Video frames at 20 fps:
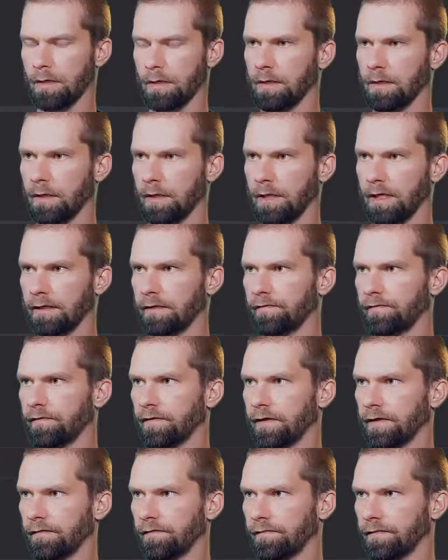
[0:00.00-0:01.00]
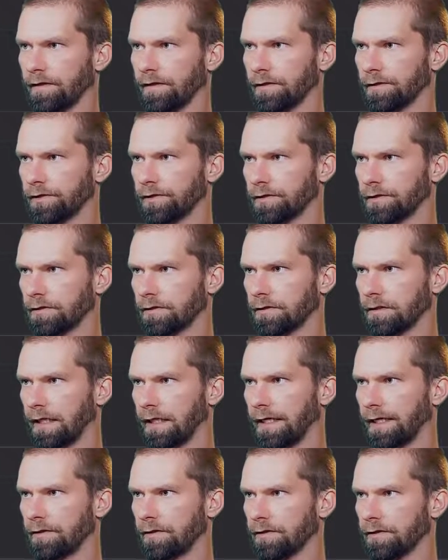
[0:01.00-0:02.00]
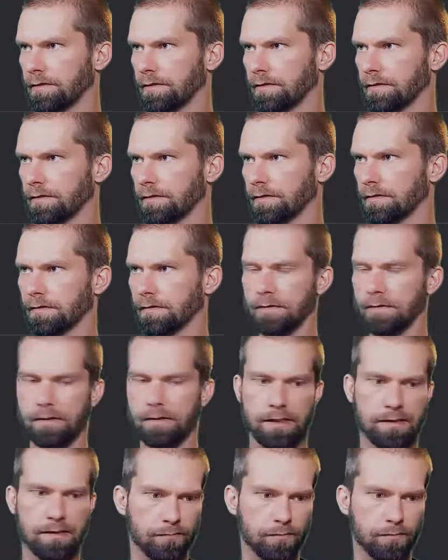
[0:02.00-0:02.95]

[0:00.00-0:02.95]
Netlify function headers. Let's see if we